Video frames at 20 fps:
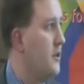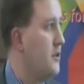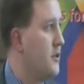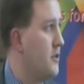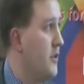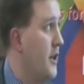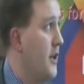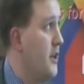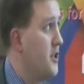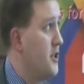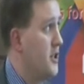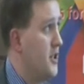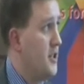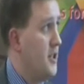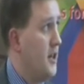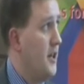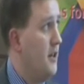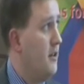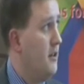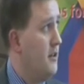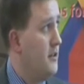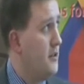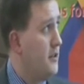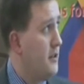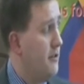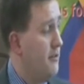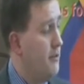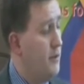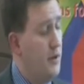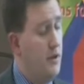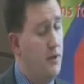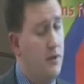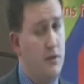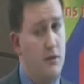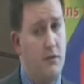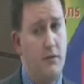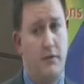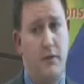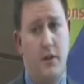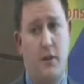So NHS Highland have been
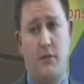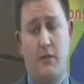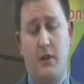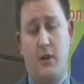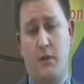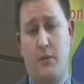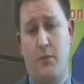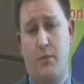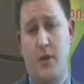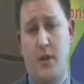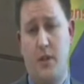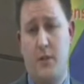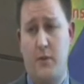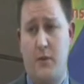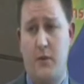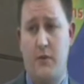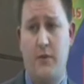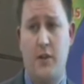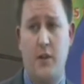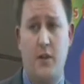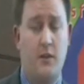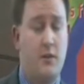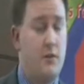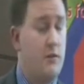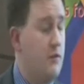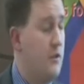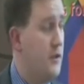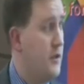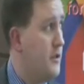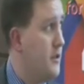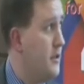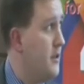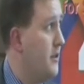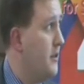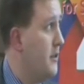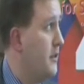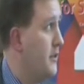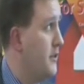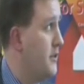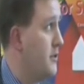very, very impressed with the findings of this.
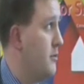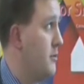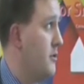So